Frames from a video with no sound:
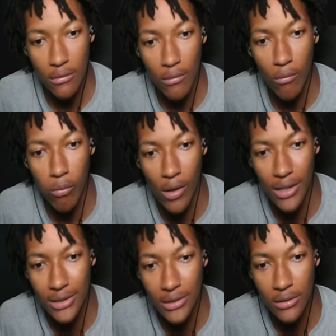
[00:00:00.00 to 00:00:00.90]

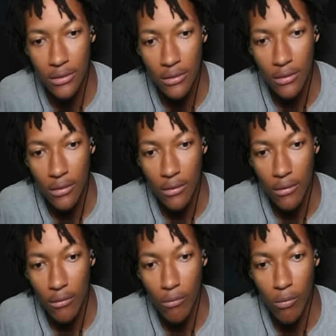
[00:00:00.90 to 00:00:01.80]
What?
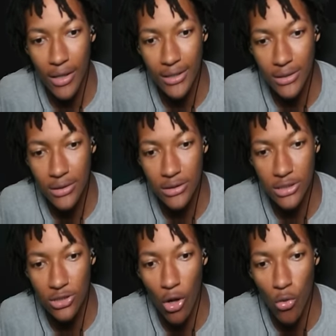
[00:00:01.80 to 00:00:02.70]
What? Is
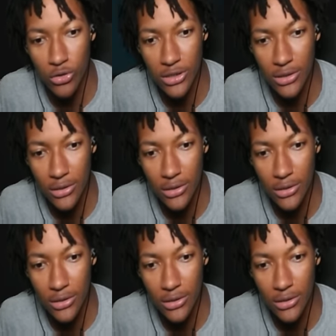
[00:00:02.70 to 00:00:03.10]
this the ocean?